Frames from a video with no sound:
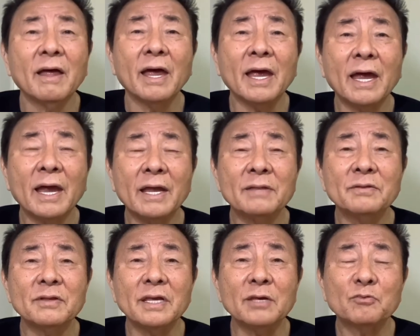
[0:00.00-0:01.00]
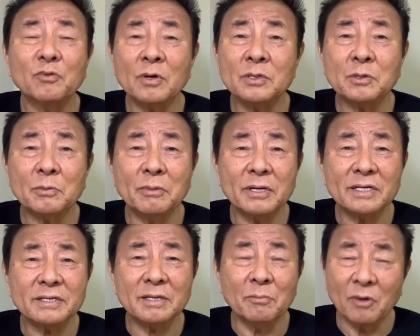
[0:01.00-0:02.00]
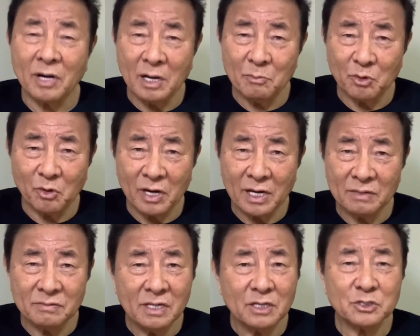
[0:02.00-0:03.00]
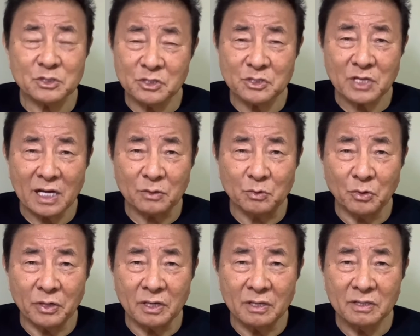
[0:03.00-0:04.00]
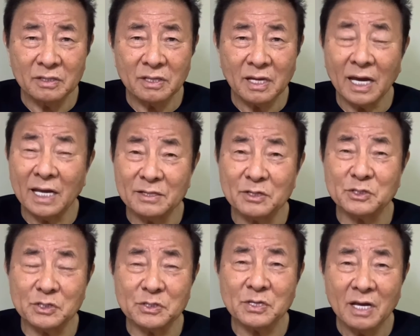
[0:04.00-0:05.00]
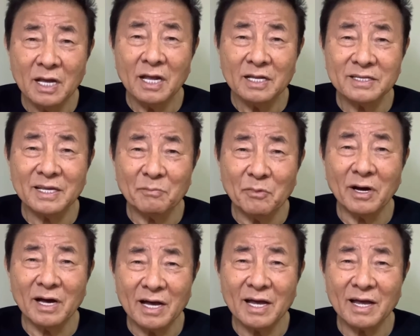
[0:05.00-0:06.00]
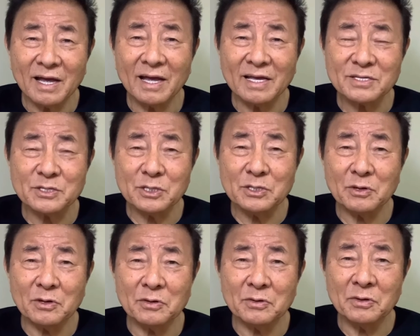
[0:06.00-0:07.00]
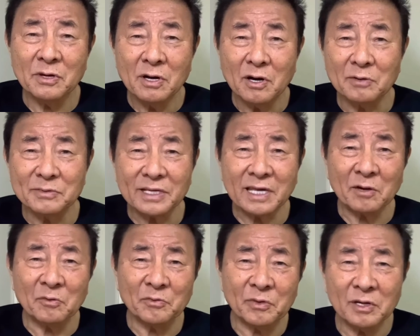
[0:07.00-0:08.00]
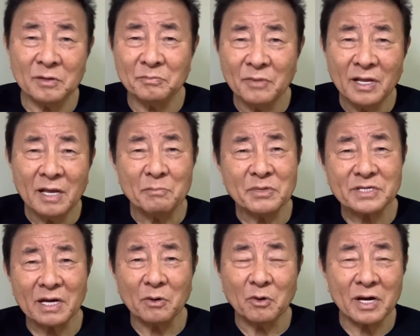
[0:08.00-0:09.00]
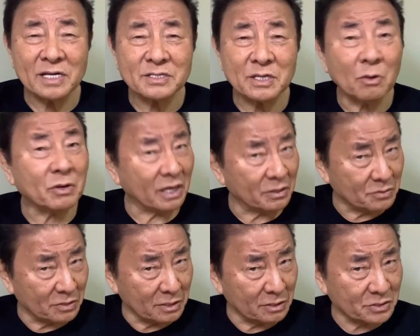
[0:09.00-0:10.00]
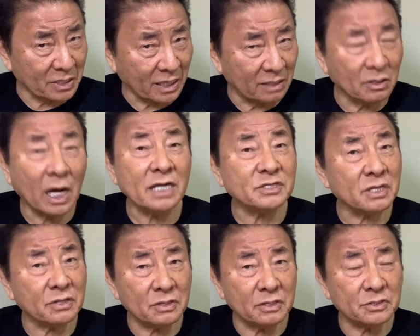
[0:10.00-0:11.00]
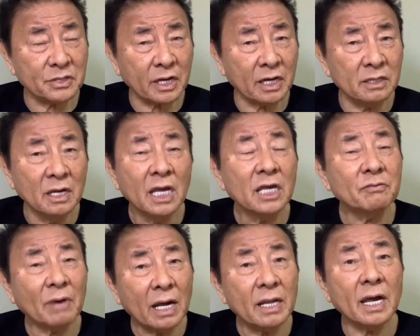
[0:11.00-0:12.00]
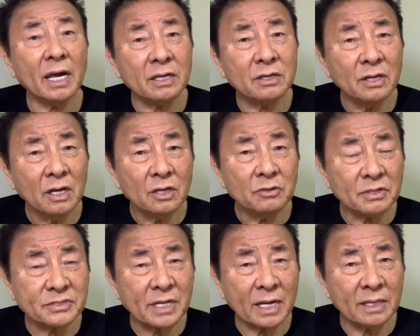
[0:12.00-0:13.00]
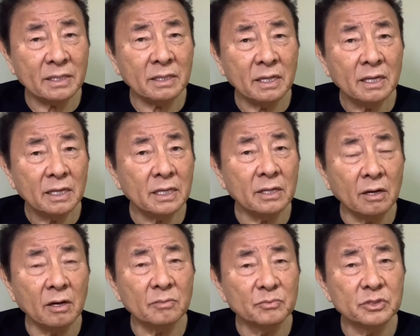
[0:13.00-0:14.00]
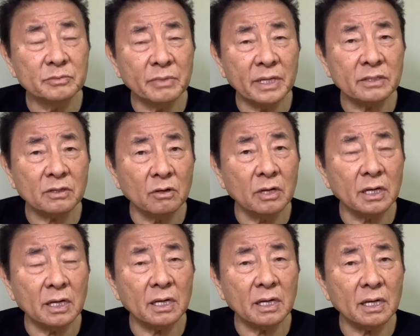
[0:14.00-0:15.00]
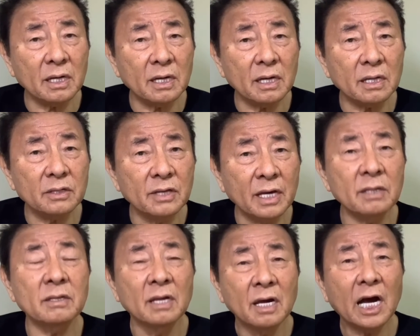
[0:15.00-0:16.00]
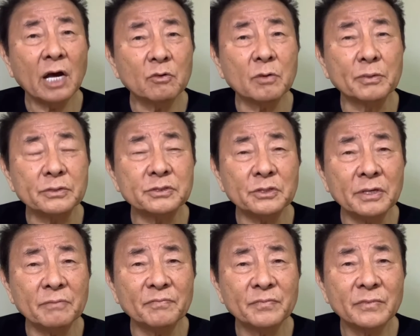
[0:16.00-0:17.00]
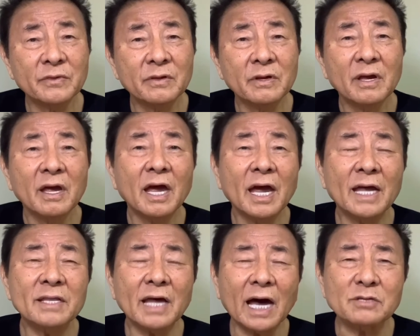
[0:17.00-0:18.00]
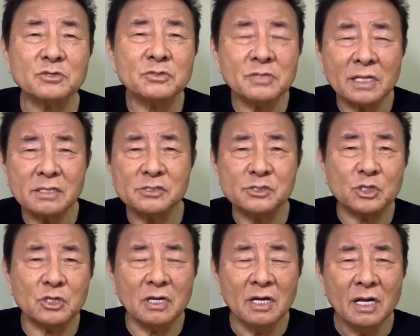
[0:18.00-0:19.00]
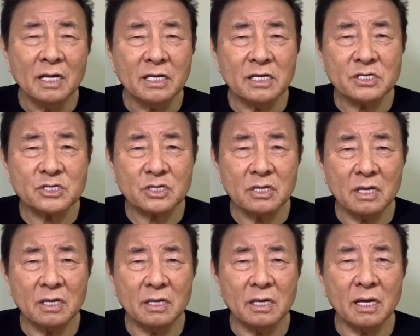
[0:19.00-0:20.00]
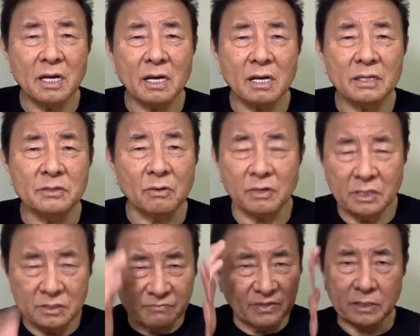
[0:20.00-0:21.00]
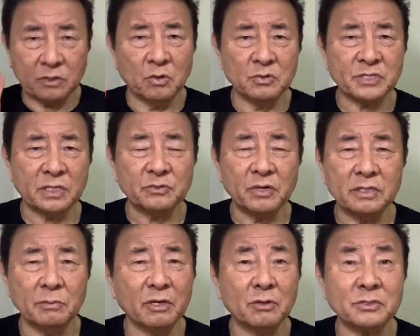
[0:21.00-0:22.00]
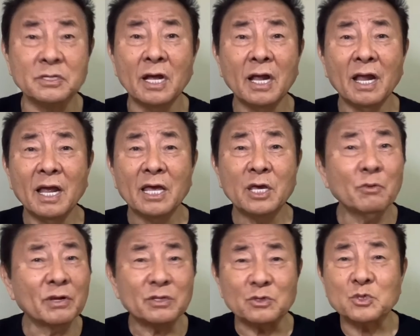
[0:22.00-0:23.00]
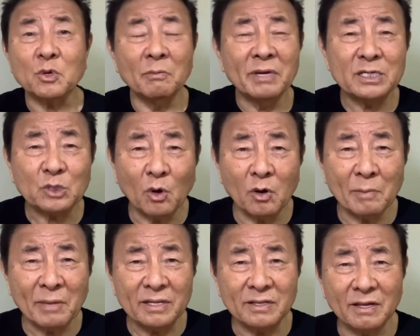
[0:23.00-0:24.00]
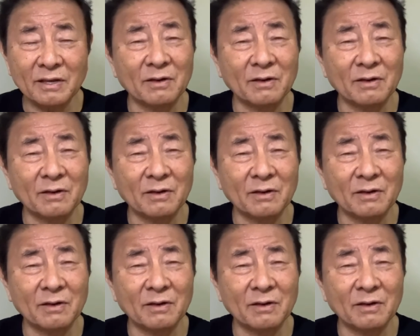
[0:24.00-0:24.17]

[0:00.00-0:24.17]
and in front of the Monham Goran, she started doing. And she's the CEO of the Canon Film. Mr. Goran said, okay, 30 seconds. I said, 30 seconds. If I like your son, movement, or then I will put you in. And as soon as he's very concentrated, because he went to so many tournaments,